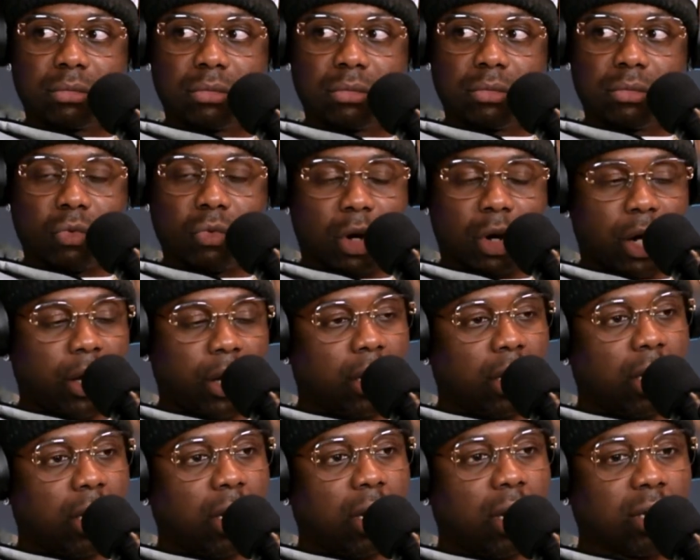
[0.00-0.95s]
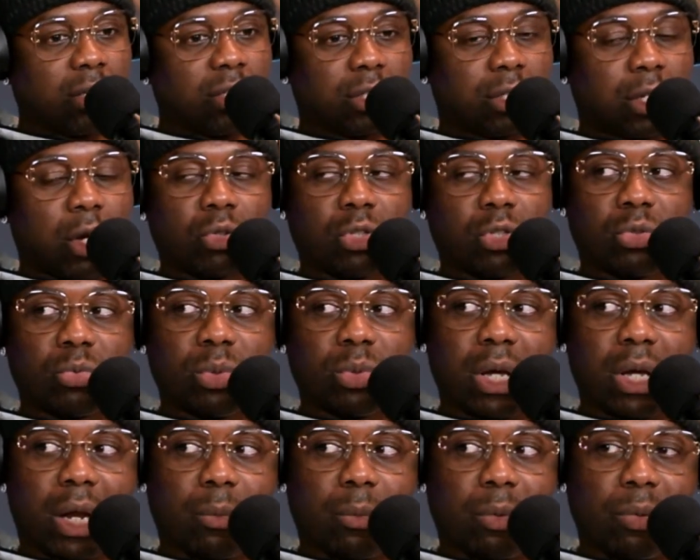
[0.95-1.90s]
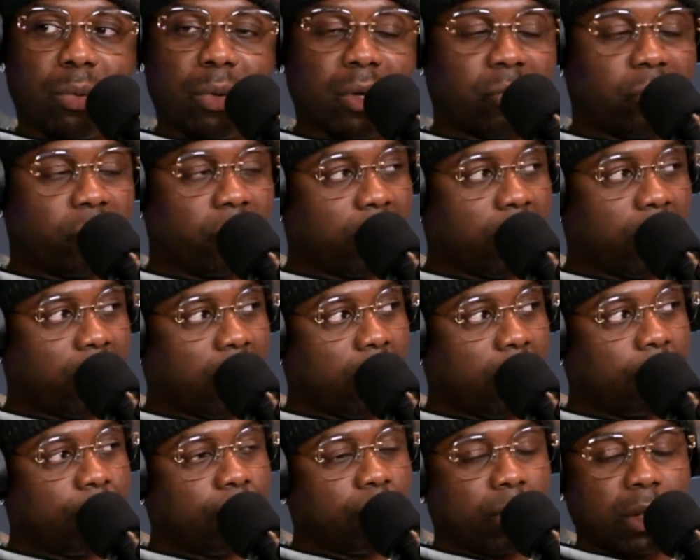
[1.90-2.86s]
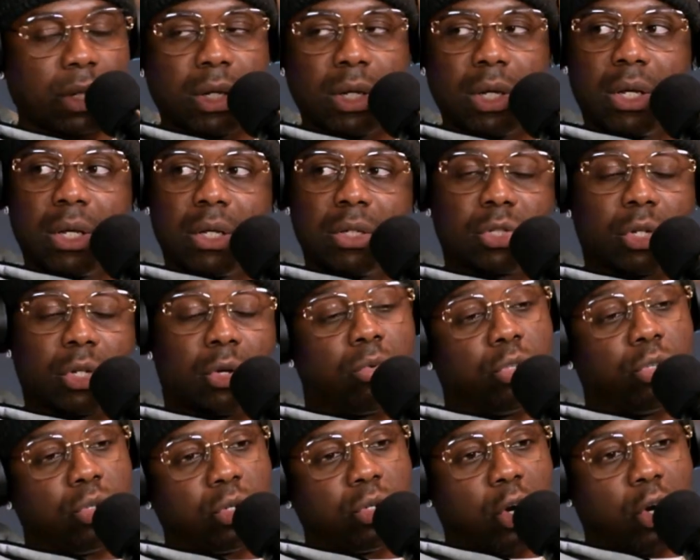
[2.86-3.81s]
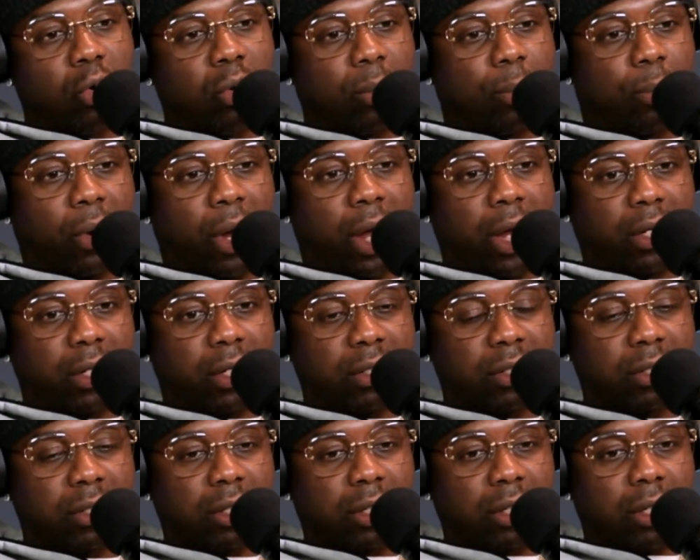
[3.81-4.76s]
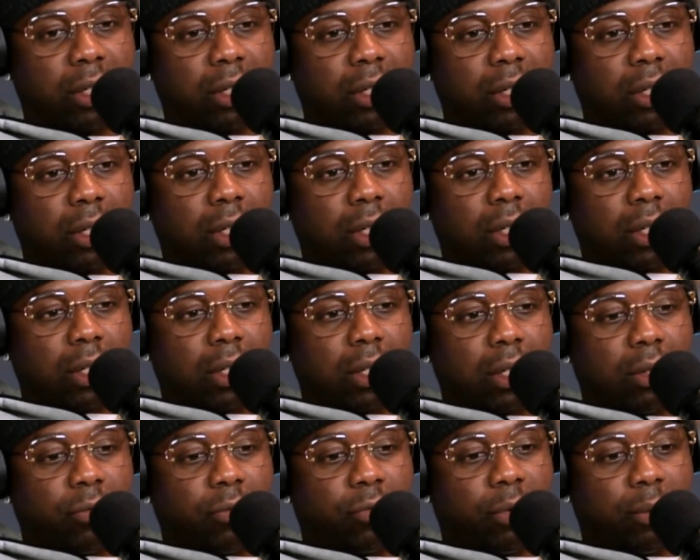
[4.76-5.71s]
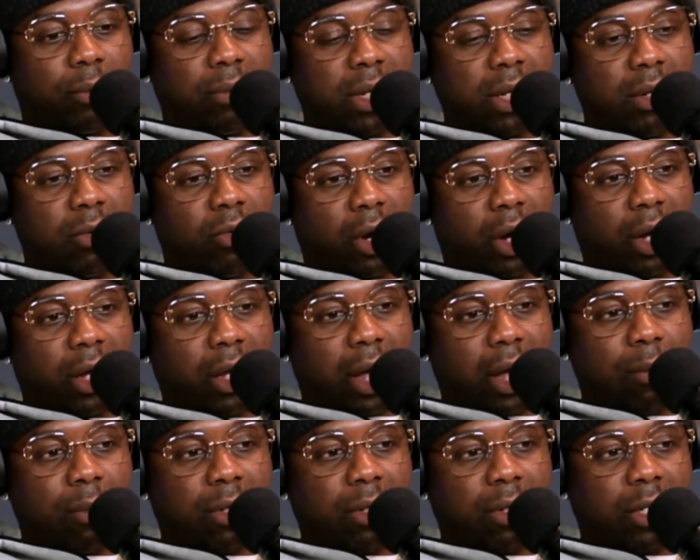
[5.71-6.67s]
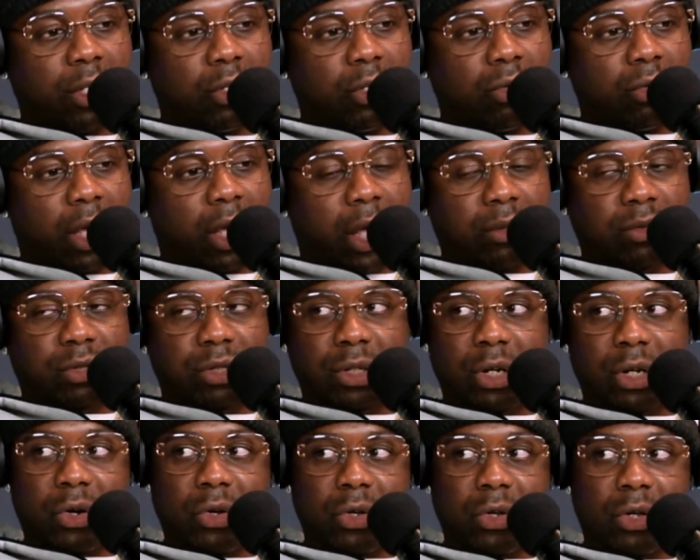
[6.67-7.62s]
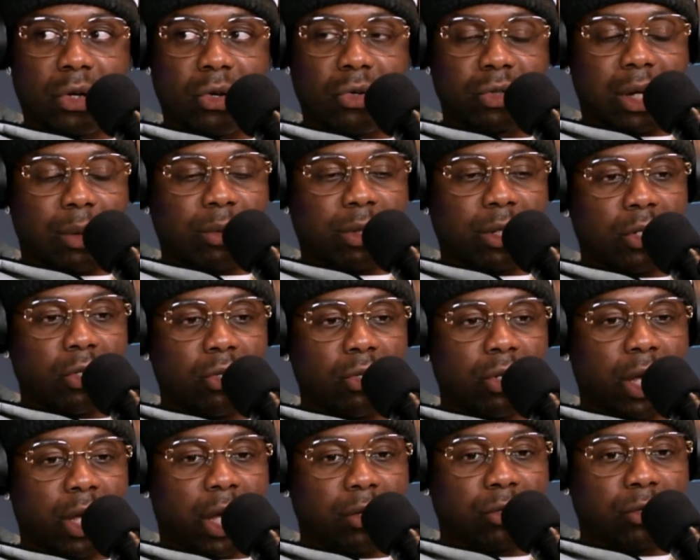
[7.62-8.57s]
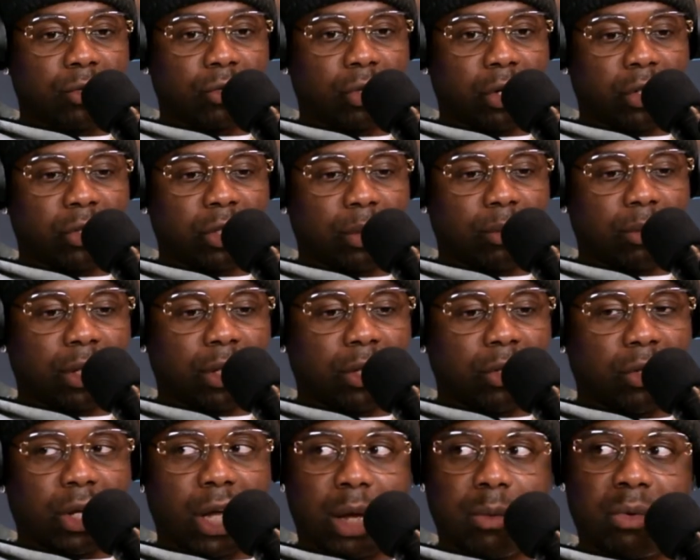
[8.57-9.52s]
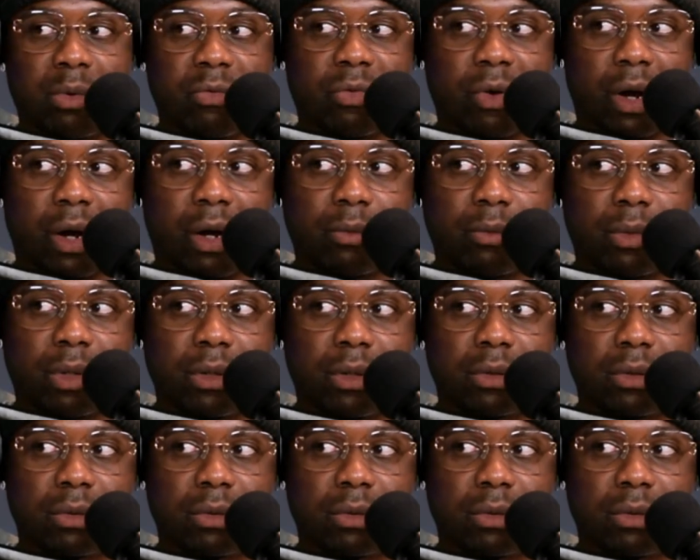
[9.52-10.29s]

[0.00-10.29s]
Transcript: Right. Us as coaches, we got to prepare for the game. So when you go in practice, for me, right, I'm going to give you game scenarios. I'm going to give you game structure. I'm going to give you game environment.